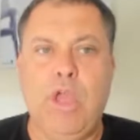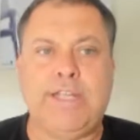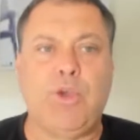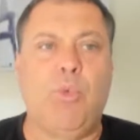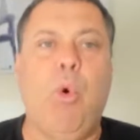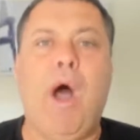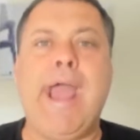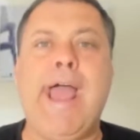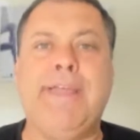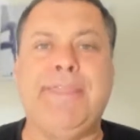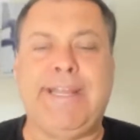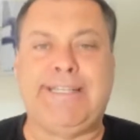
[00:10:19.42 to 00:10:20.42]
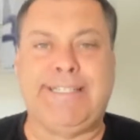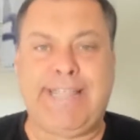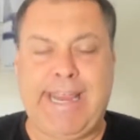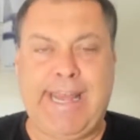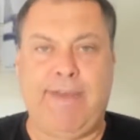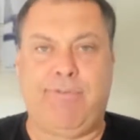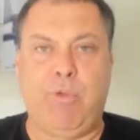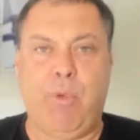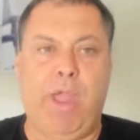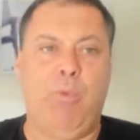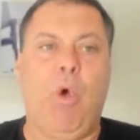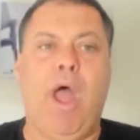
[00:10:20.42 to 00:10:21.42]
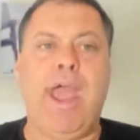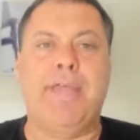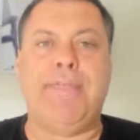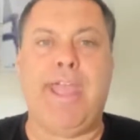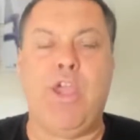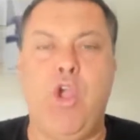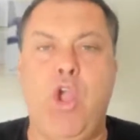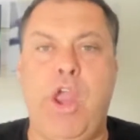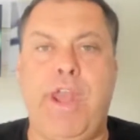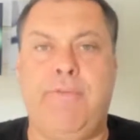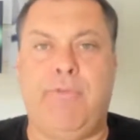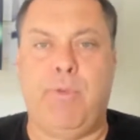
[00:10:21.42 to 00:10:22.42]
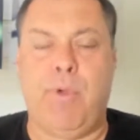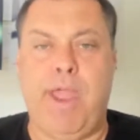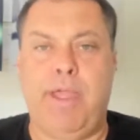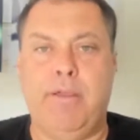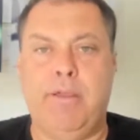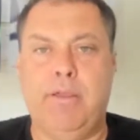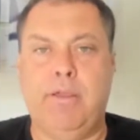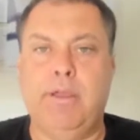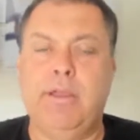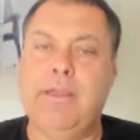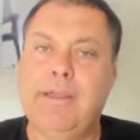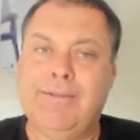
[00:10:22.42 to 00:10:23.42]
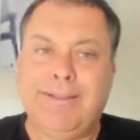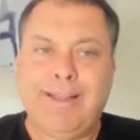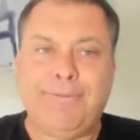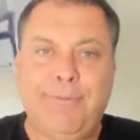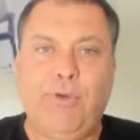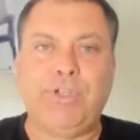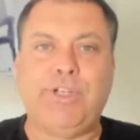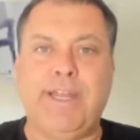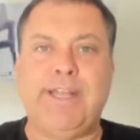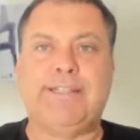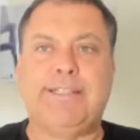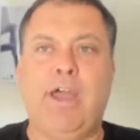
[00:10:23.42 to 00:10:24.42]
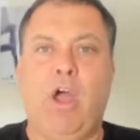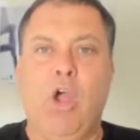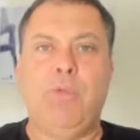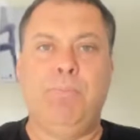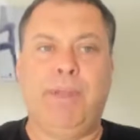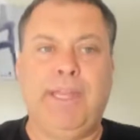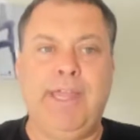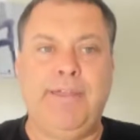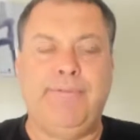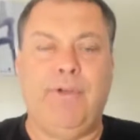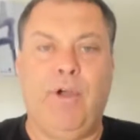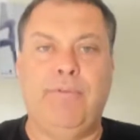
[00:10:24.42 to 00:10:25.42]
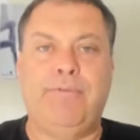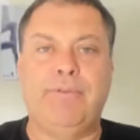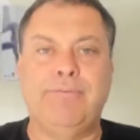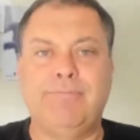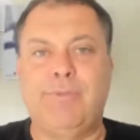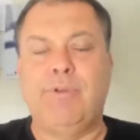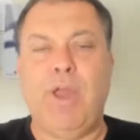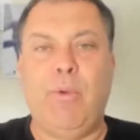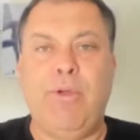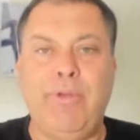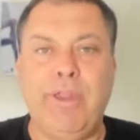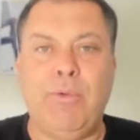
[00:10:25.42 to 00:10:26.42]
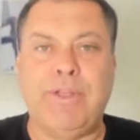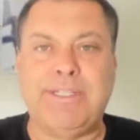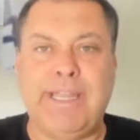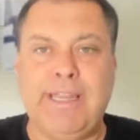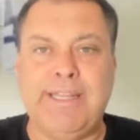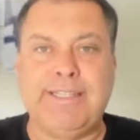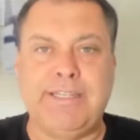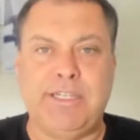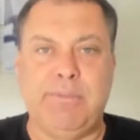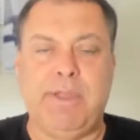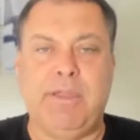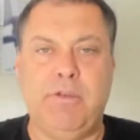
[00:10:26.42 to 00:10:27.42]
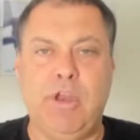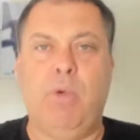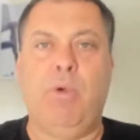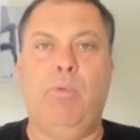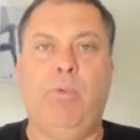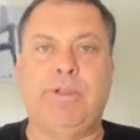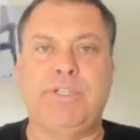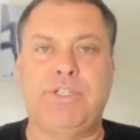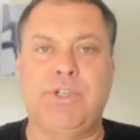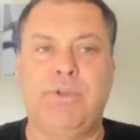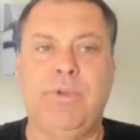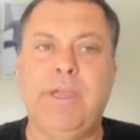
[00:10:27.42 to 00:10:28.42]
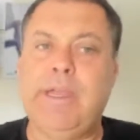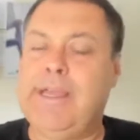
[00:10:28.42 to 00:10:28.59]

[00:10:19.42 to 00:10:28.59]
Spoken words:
So why aren't they seen everywhere? Why aren't they heard everywhere? Well, unfortunately, it's their own belief of, well, no one really wants to listen to me. No one wants to.